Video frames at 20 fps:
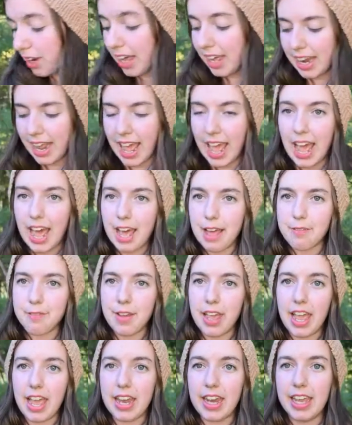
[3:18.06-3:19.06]
not have
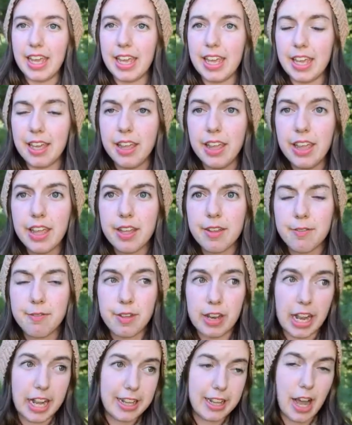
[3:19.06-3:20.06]
any
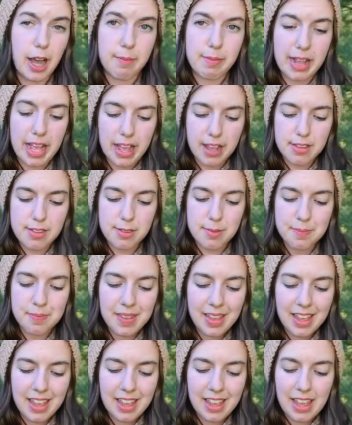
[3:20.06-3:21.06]
finished objects.
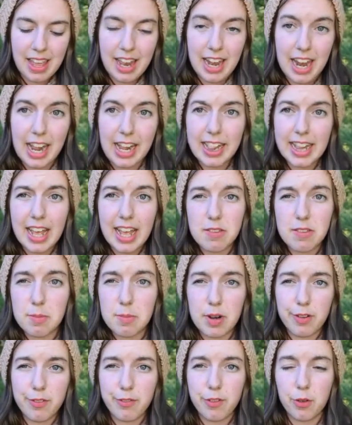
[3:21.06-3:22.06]
It actually hasn't
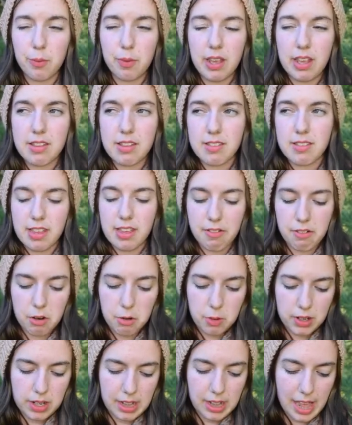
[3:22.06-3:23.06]
been a full week since I
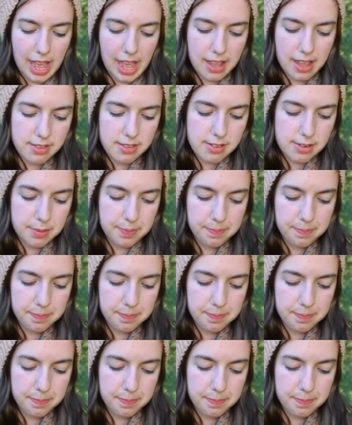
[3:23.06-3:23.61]
recorded last.